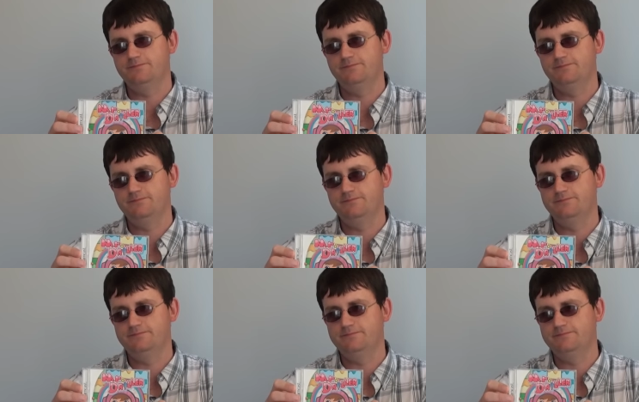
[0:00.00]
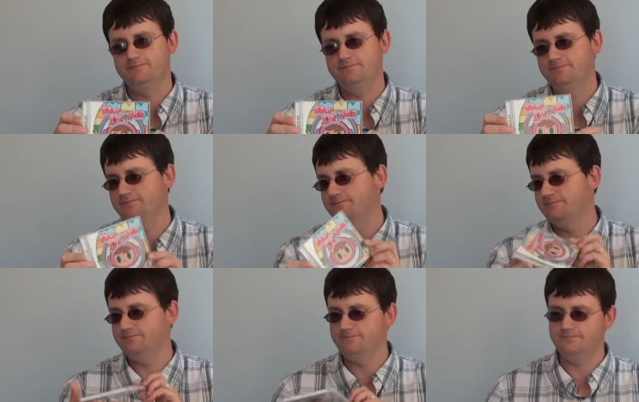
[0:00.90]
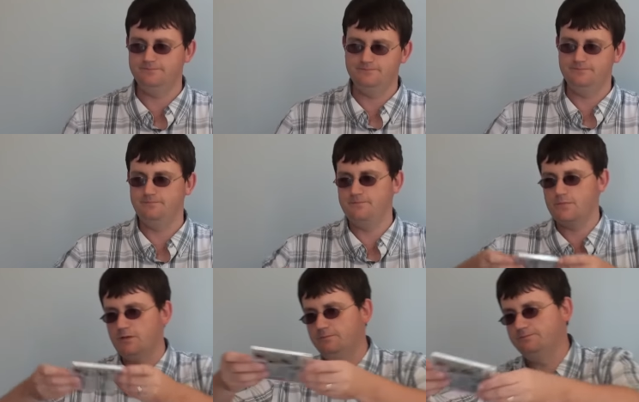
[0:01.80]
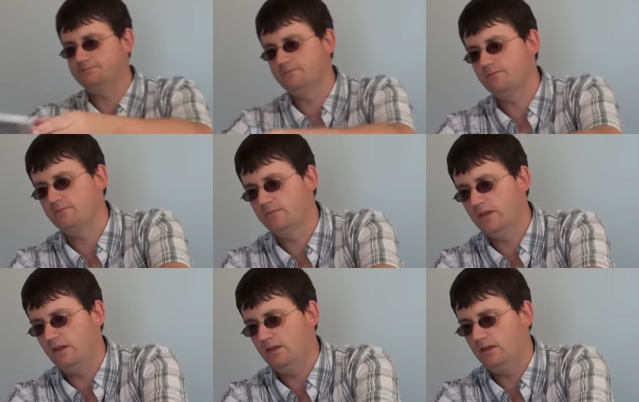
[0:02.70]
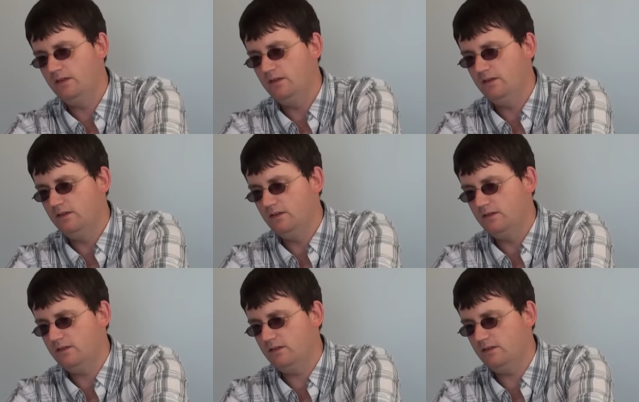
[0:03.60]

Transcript: (no one is talking)